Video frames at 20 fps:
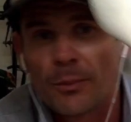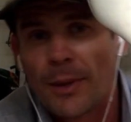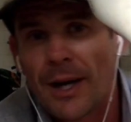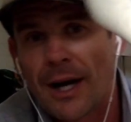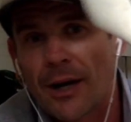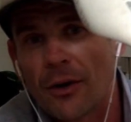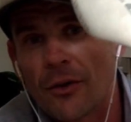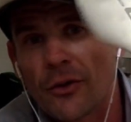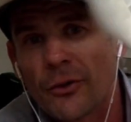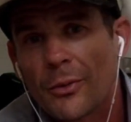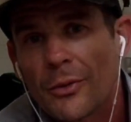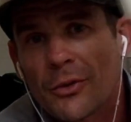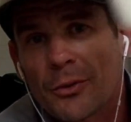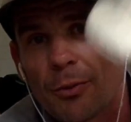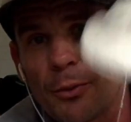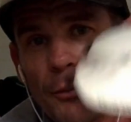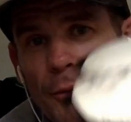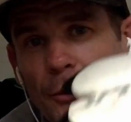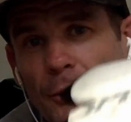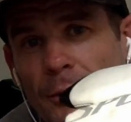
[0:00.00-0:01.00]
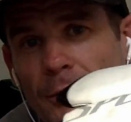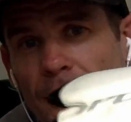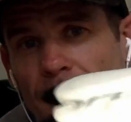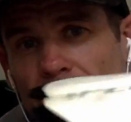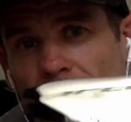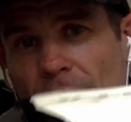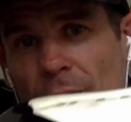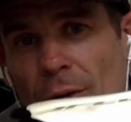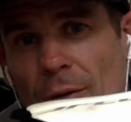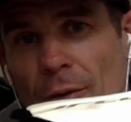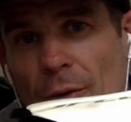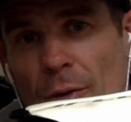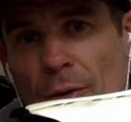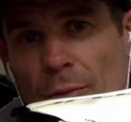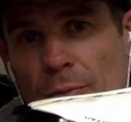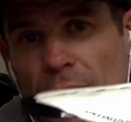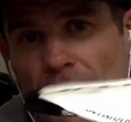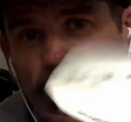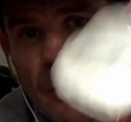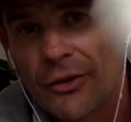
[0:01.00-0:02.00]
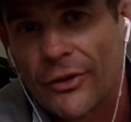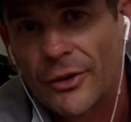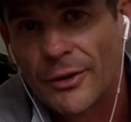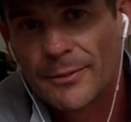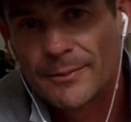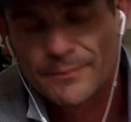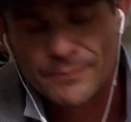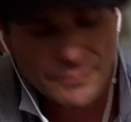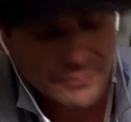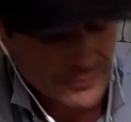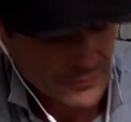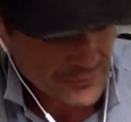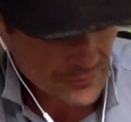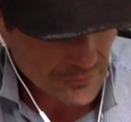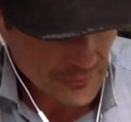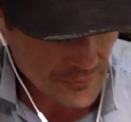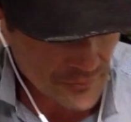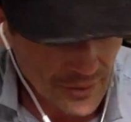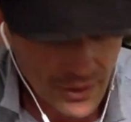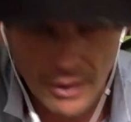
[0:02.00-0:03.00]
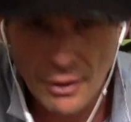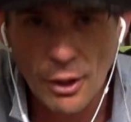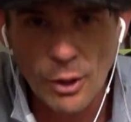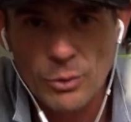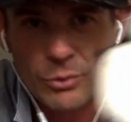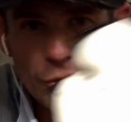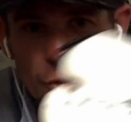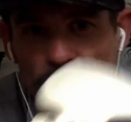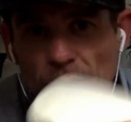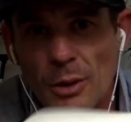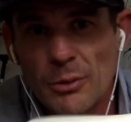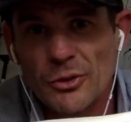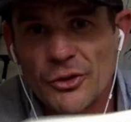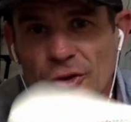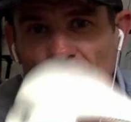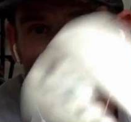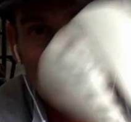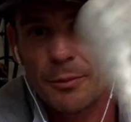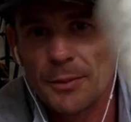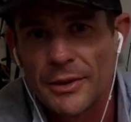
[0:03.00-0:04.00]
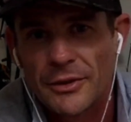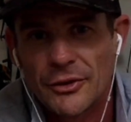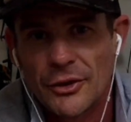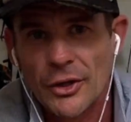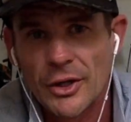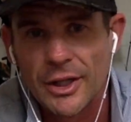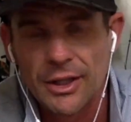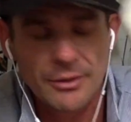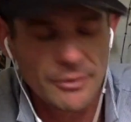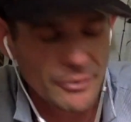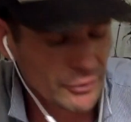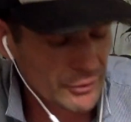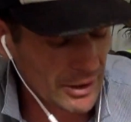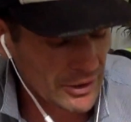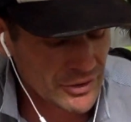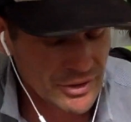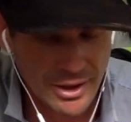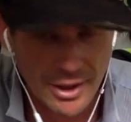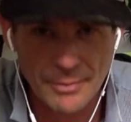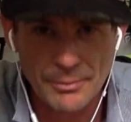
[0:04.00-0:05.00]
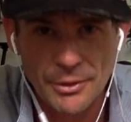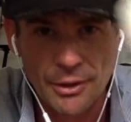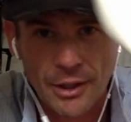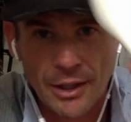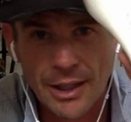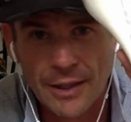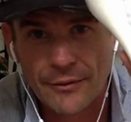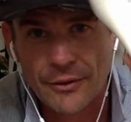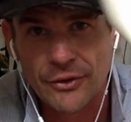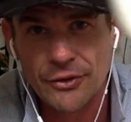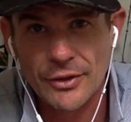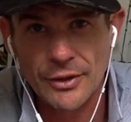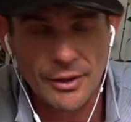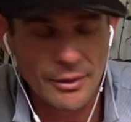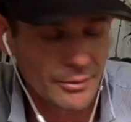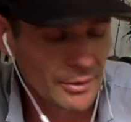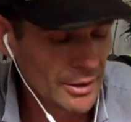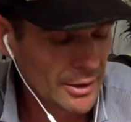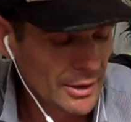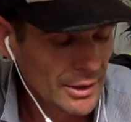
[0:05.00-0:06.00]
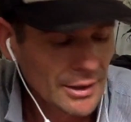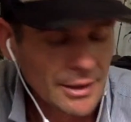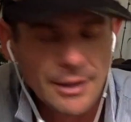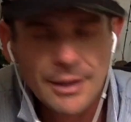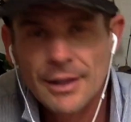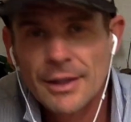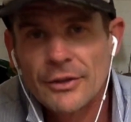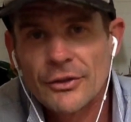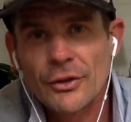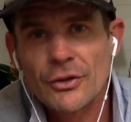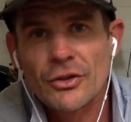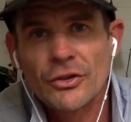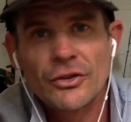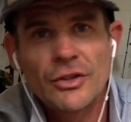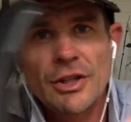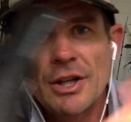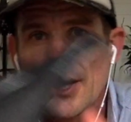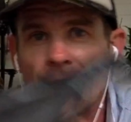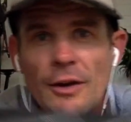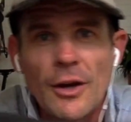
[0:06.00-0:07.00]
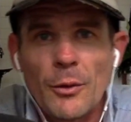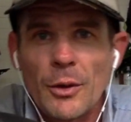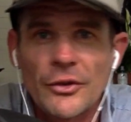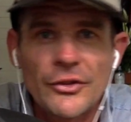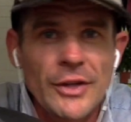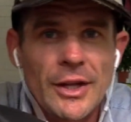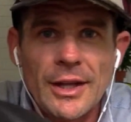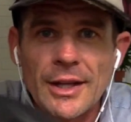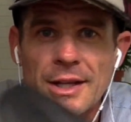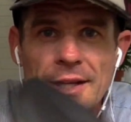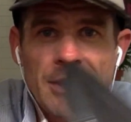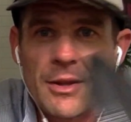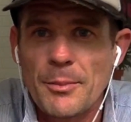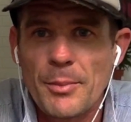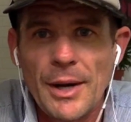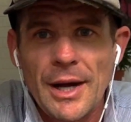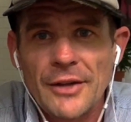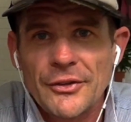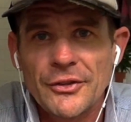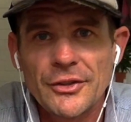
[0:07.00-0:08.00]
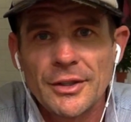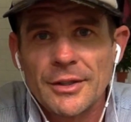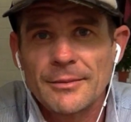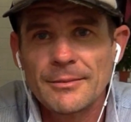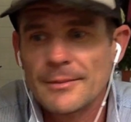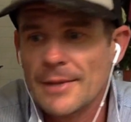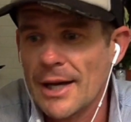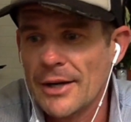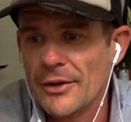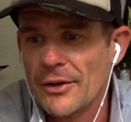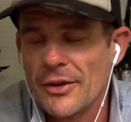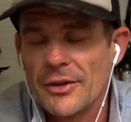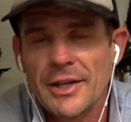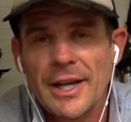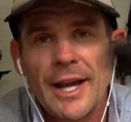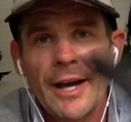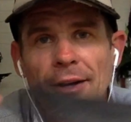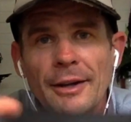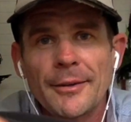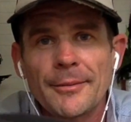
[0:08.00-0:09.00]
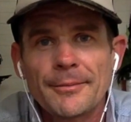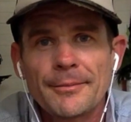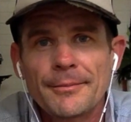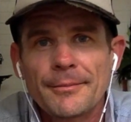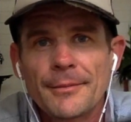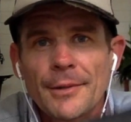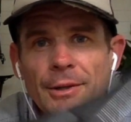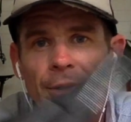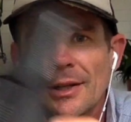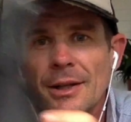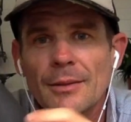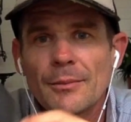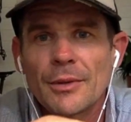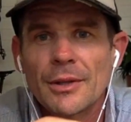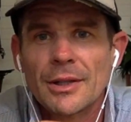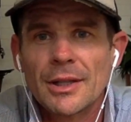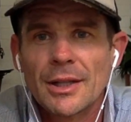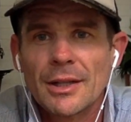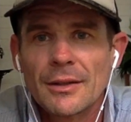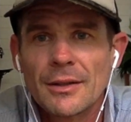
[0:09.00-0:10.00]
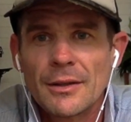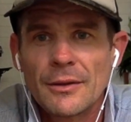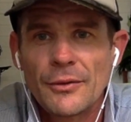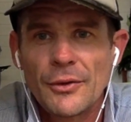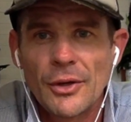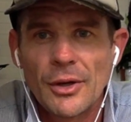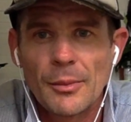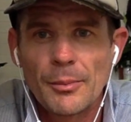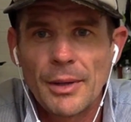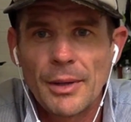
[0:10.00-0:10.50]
bargain on this one just before. Very very good price. So old new old stock, a bit dirty and scratched up, but I love this saddle. So just you never know what's in the basket under the counter. All right, but yeah, if you're on a